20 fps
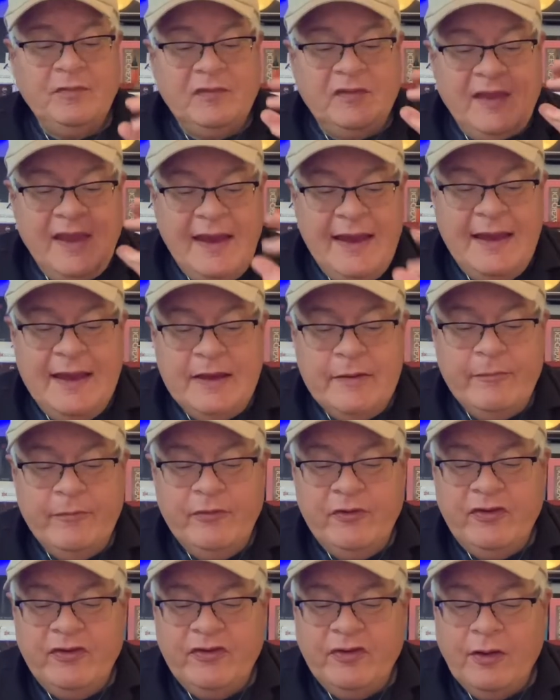
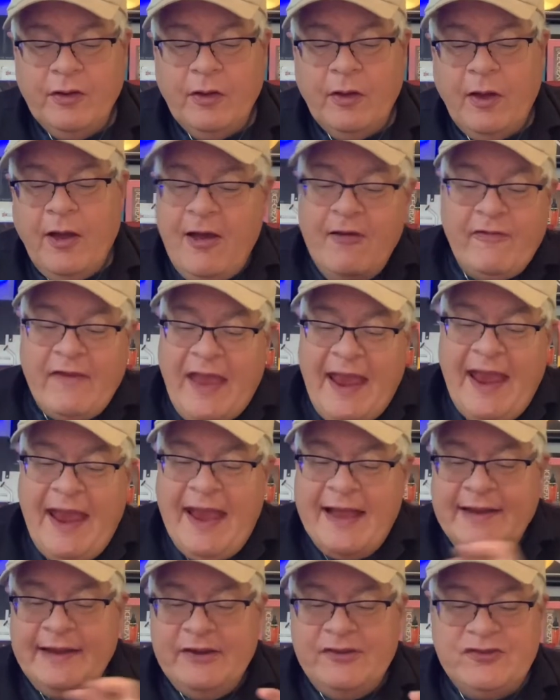Teams of
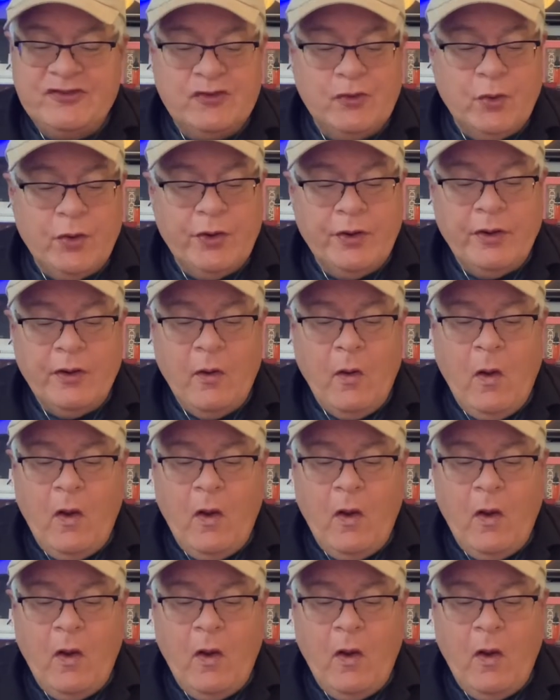any sort